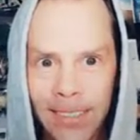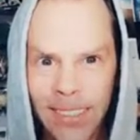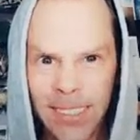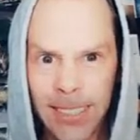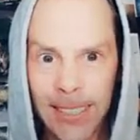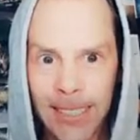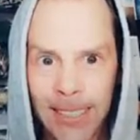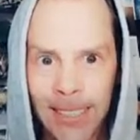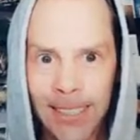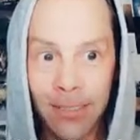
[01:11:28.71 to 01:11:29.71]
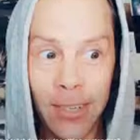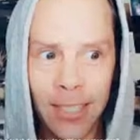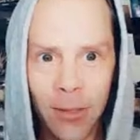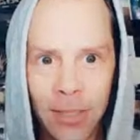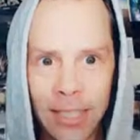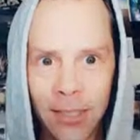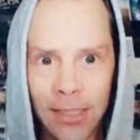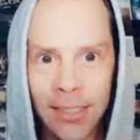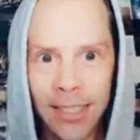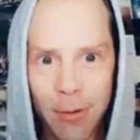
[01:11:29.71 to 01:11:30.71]
I don't know if he doesn't know what TikTok
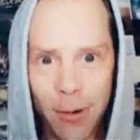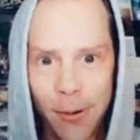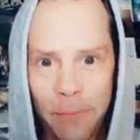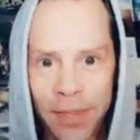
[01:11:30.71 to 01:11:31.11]
is anymore.